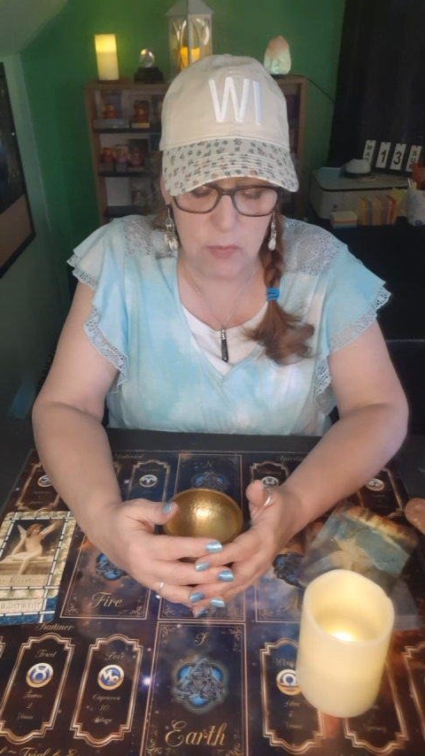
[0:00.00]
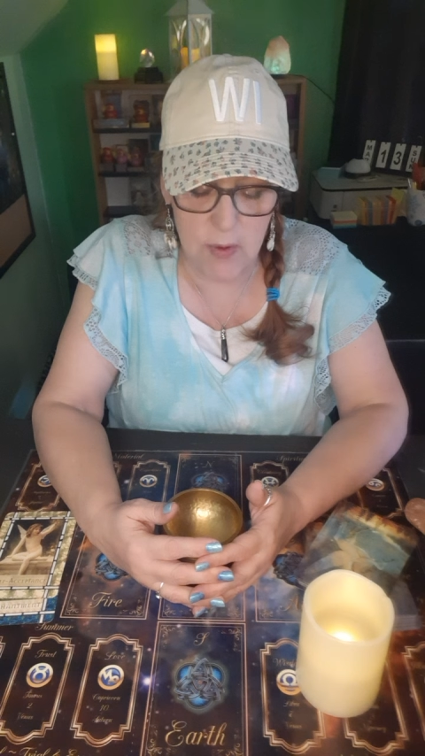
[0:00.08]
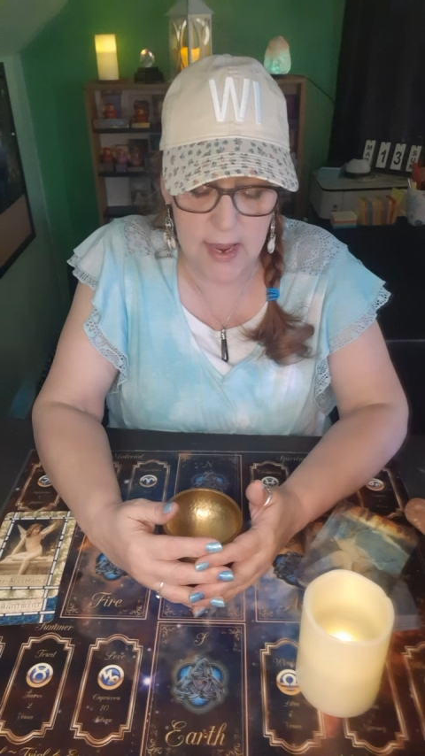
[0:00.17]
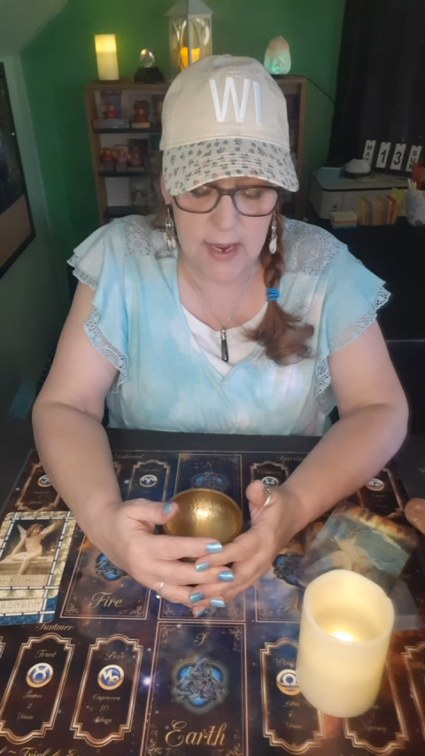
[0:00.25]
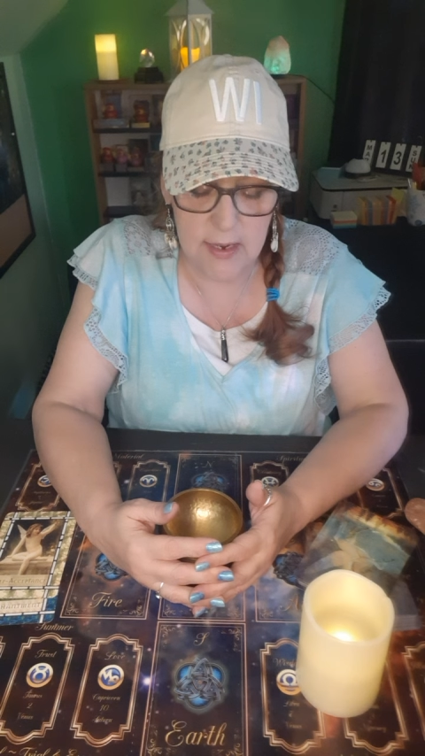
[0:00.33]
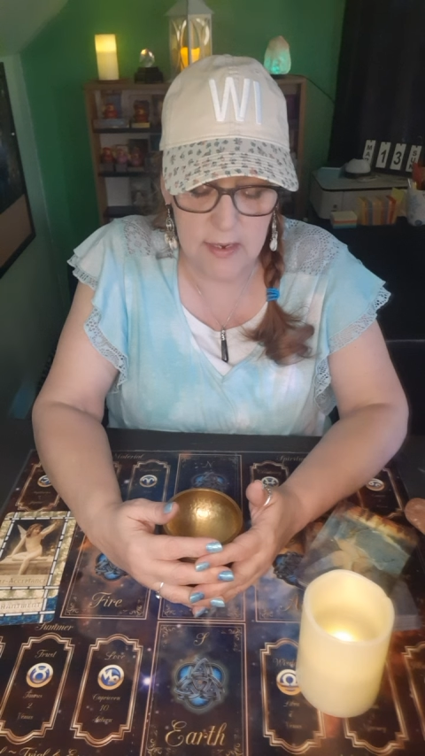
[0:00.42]

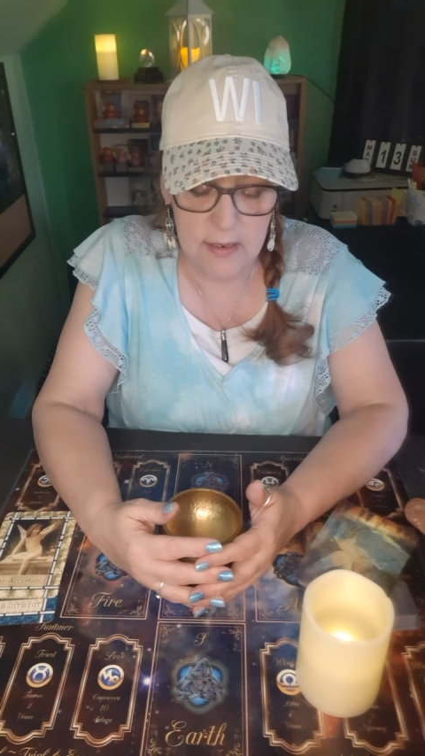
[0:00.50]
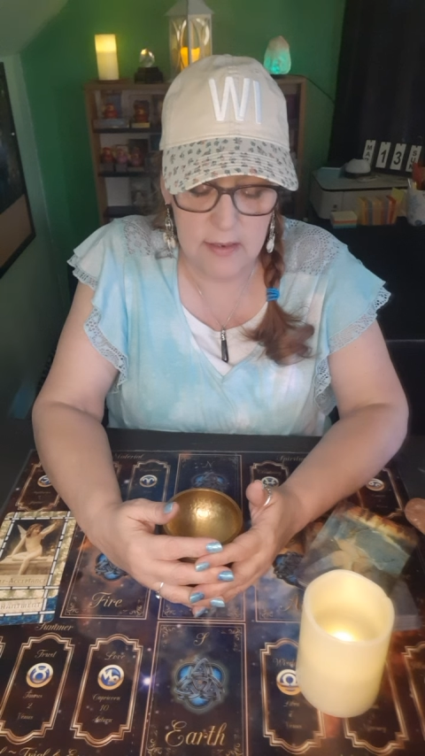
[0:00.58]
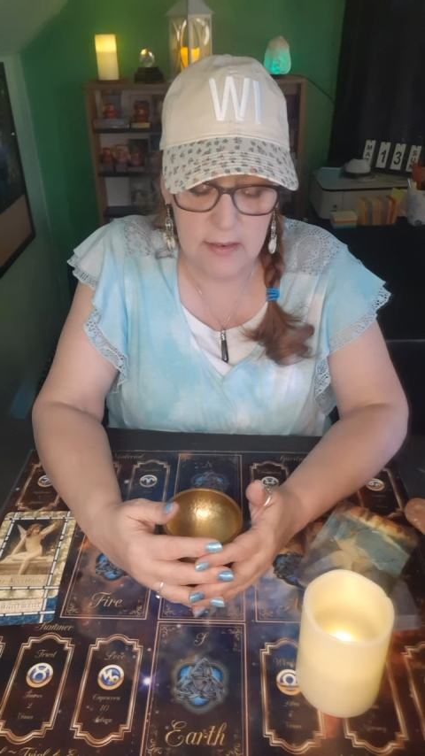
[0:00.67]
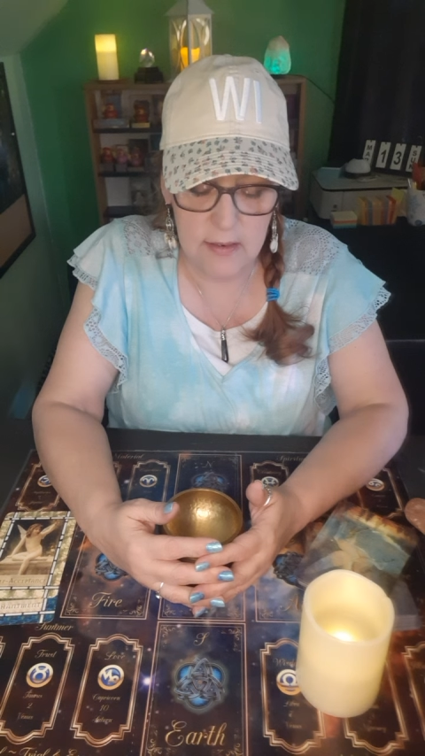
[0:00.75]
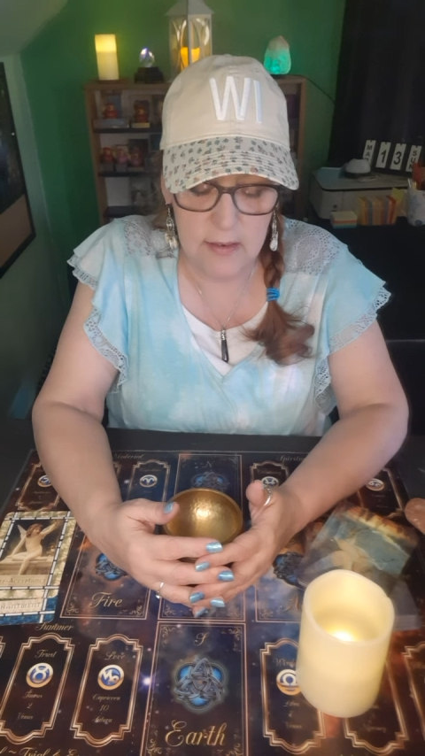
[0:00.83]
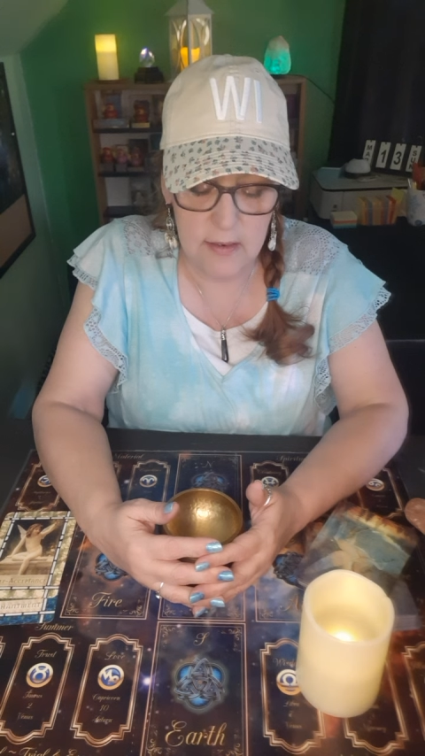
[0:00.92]
way,
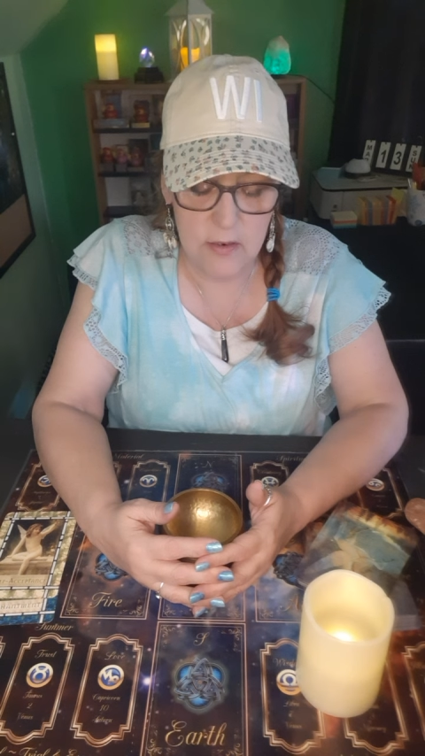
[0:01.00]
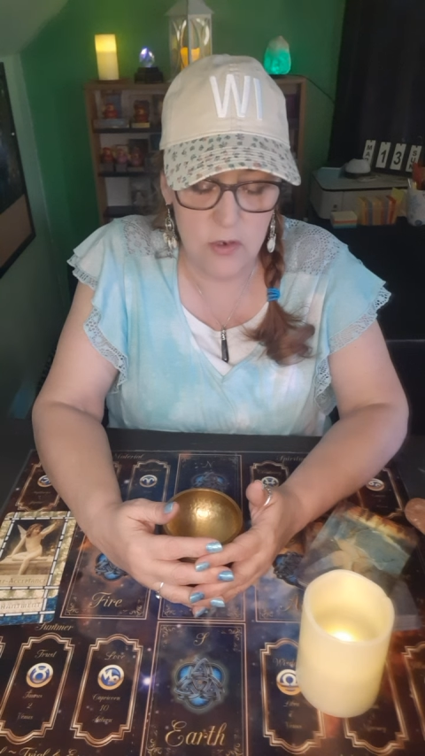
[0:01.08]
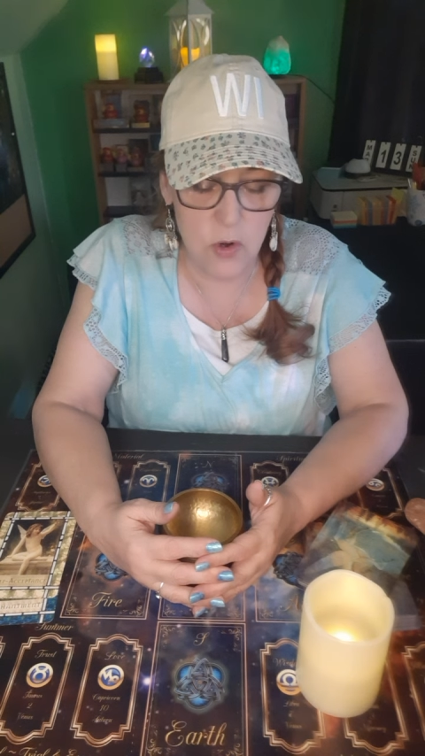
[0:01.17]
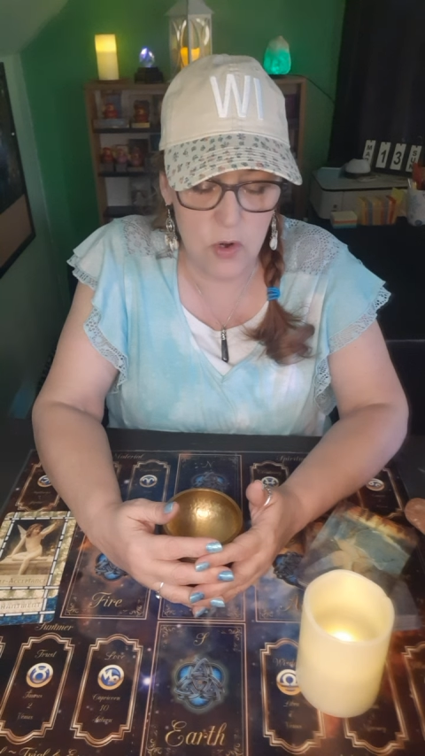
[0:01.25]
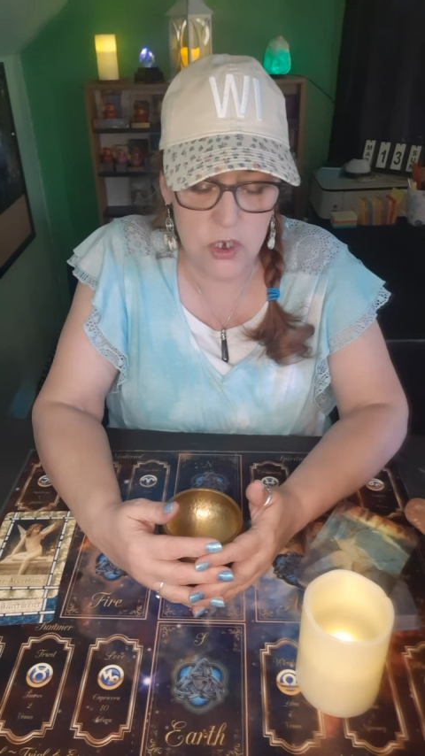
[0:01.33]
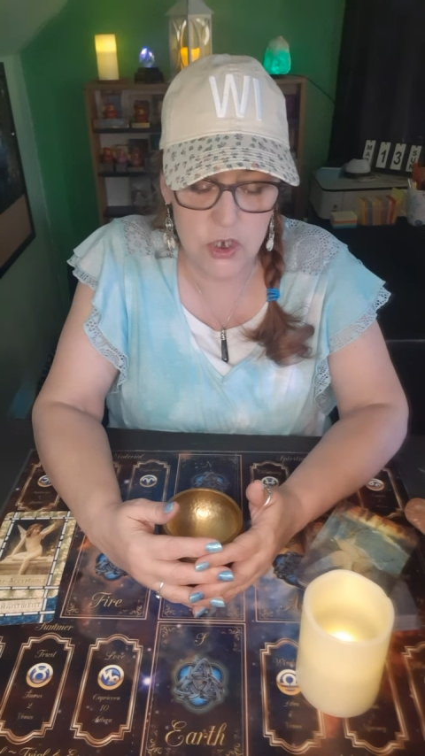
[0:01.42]

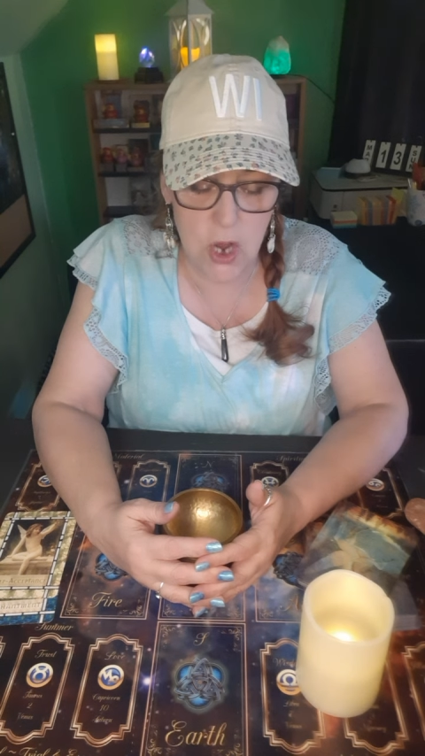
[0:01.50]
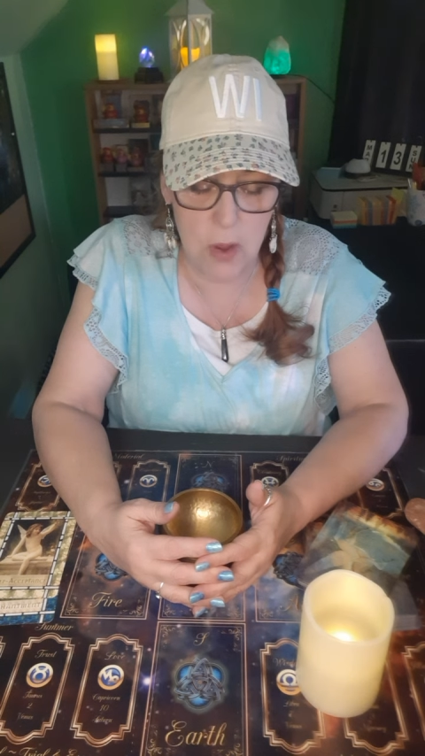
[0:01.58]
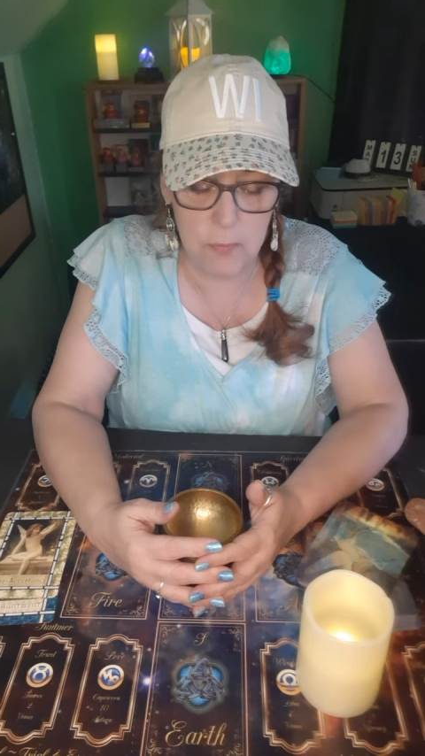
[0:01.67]
nor shall